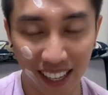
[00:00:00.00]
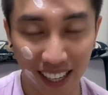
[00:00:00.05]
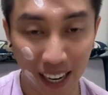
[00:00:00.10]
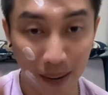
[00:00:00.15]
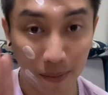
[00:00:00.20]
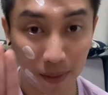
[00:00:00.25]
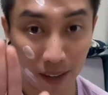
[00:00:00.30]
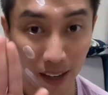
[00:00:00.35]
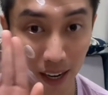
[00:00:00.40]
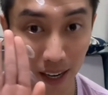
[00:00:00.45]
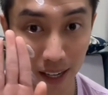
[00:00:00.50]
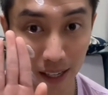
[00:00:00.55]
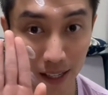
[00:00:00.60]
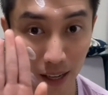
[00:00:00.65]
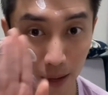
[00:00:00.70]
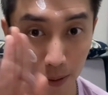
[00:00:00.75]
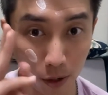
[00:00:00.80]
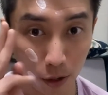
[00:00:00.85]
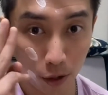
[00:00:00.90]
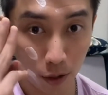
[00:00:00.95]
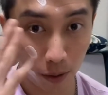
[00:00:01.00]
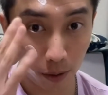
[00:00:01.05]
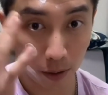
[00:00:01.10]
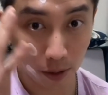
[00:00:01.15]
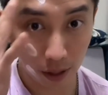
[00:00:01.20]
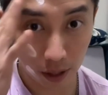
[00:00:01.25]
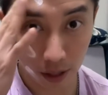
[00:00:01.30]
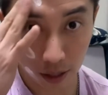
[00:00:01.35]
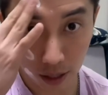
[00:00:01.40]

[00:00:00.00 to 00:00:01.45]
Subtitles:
Okay, come guys, I'm going to.